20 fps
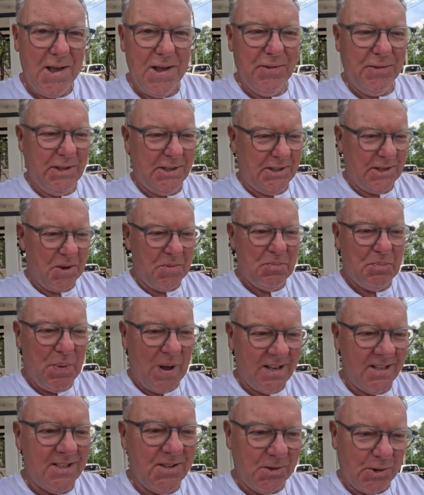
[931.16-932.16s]
there's some
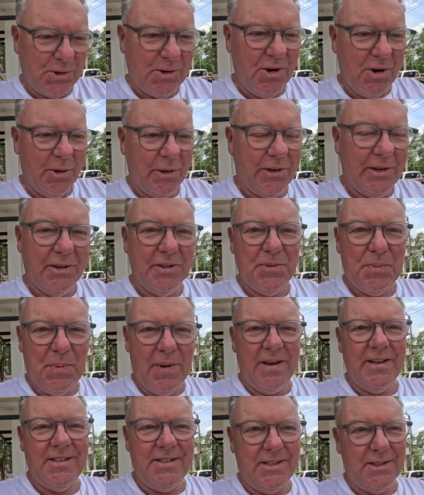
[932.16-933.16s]
basil growing at the
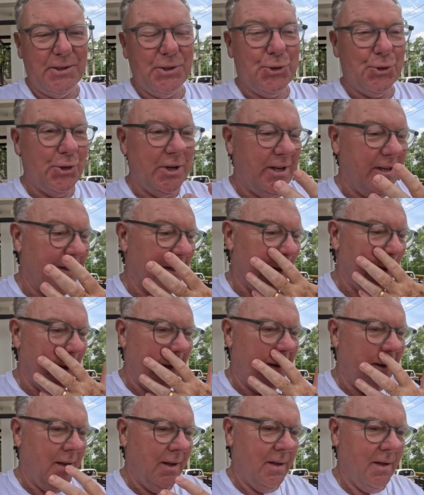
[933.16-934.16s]
base of the tree
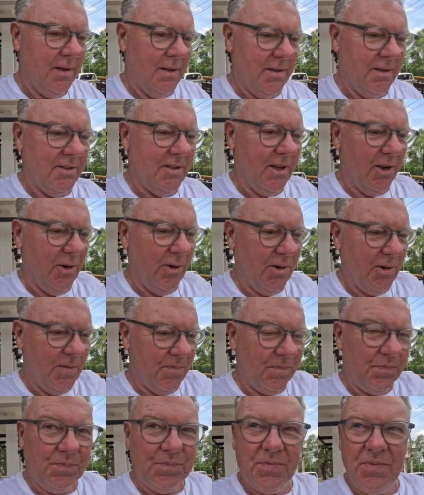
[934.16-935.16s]
there. So
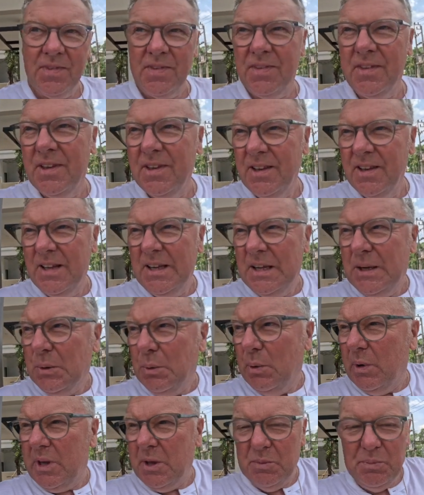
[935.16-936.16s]

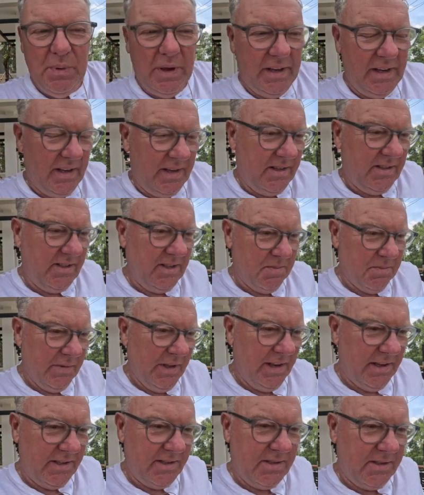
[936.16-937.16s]
we can make some
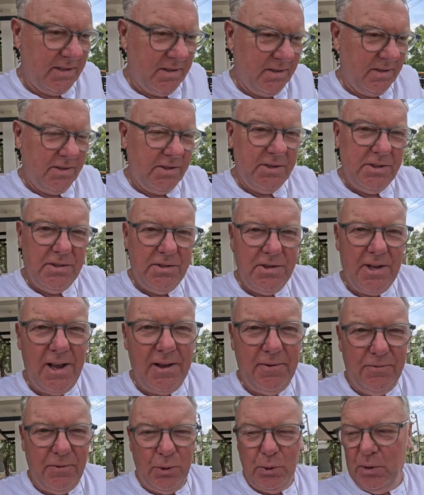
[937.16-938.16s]
nice
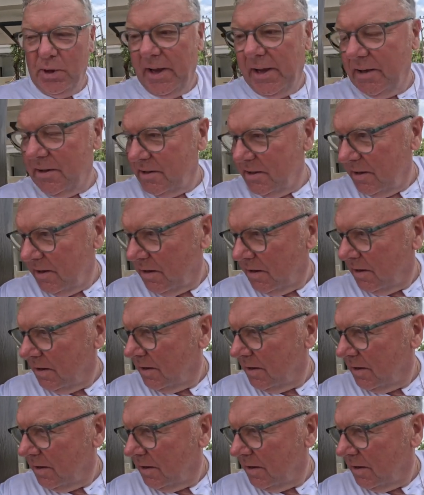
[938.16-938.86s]
Thai food later.